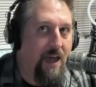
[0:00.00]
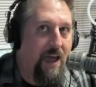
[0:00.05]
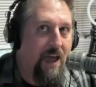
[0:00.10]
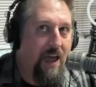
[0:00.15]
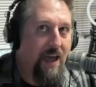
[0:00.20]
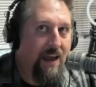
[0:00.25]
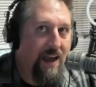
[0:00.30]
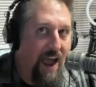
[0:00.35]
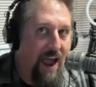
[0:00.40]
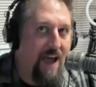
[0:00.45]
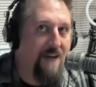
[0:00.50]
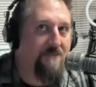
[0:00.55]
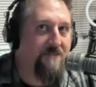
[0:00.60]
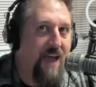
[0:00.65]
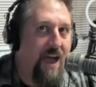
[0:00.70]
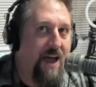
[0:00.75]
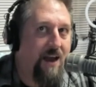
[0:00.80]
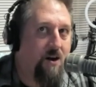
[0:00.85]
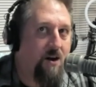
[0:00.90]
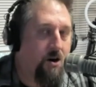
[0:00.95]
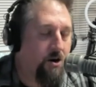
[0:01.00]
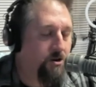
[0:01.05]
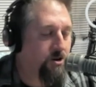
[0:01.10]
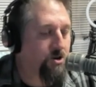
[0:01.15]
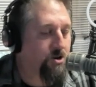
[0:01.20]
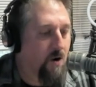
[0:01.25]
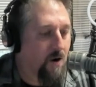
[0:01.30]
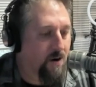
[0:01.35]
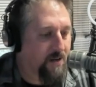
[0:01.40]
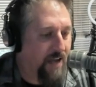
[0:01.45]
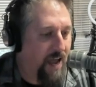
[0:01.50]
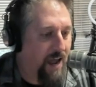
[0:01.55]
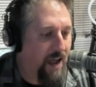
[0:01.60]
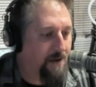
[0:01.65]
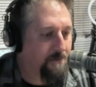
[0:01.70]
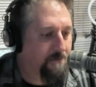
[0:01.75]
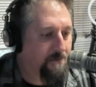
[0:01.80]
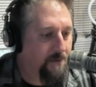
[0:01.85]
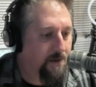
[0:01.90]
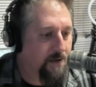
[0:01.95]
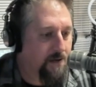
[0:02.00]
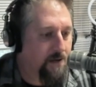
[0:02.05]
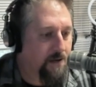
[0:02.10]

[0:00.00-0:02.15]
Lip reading: and have that 100-yard game,